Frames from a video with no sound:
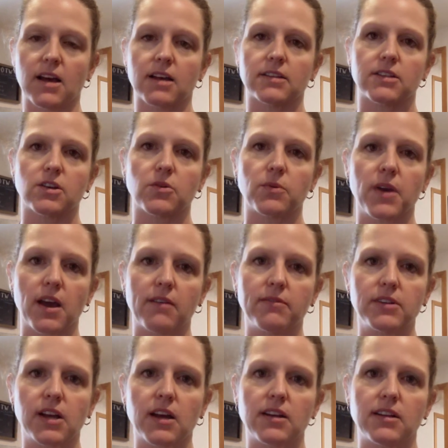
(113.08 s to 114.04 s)
so we have
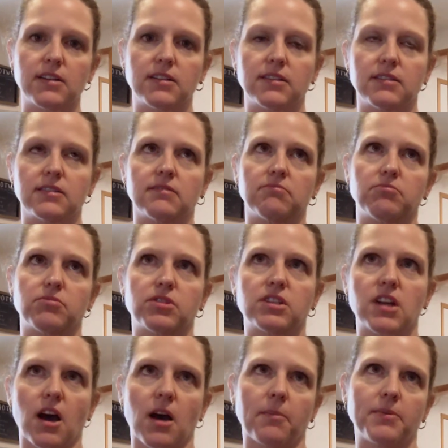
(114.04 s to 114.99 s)
to kind of
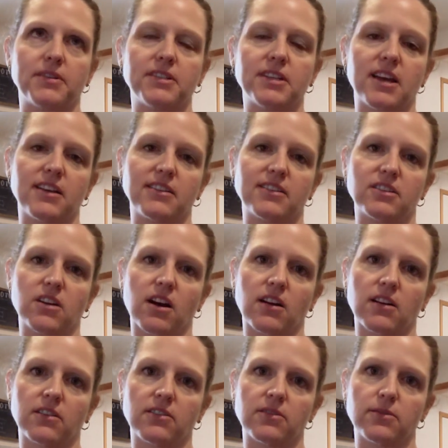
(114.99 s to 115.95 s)
stop and take
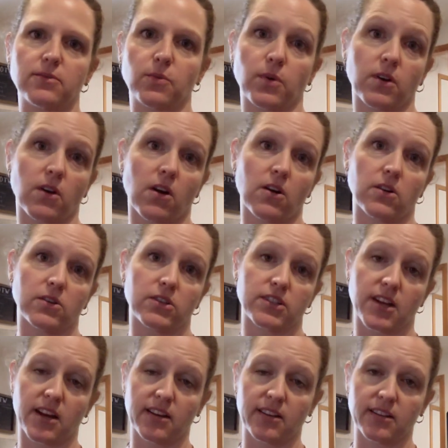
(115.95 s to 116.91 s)
stock of what our
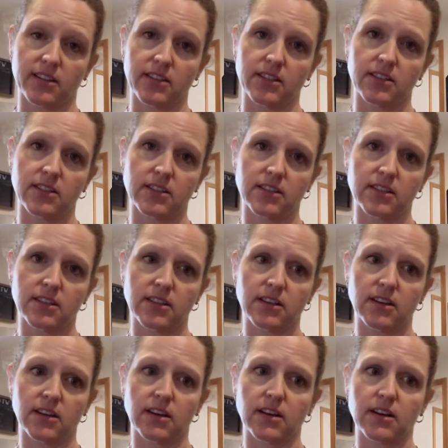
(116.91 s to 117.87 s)
style is
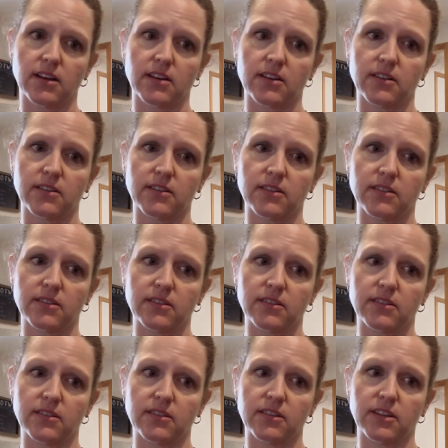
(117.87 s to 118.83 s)

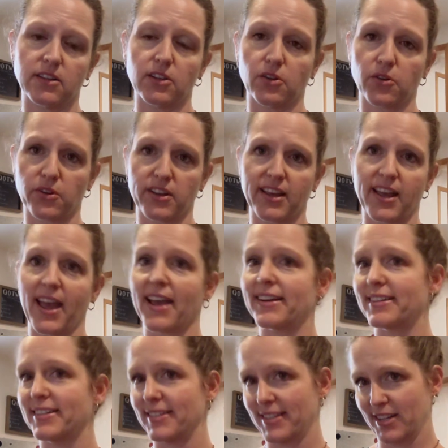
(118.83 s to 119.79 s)
in learning
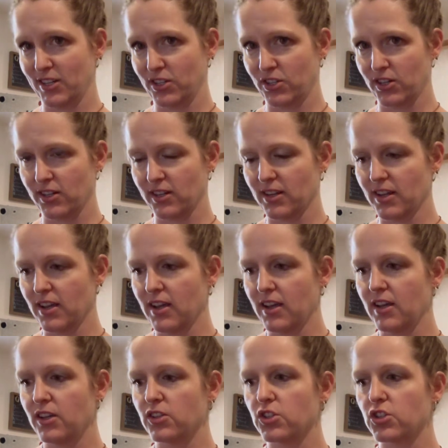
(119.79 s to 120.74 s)
and in teaching.
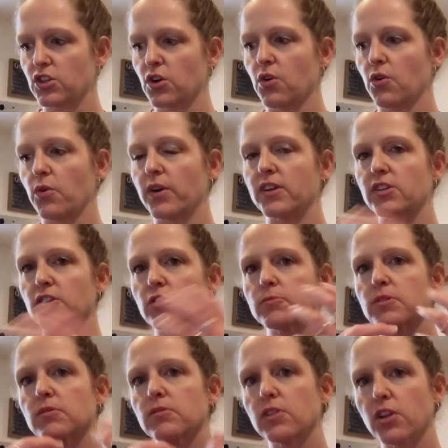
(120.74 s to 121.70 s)
So in
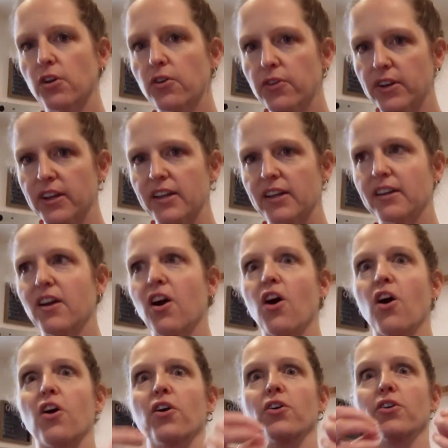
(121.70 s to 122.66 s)
terms of learning,
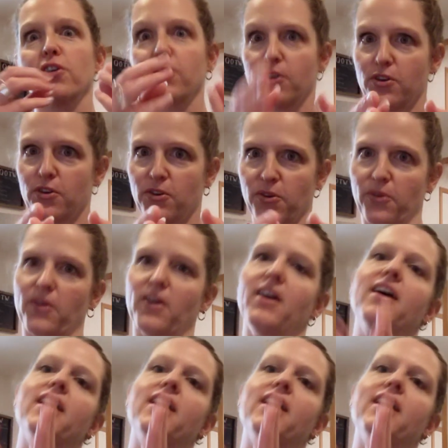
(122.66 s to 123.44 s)
are you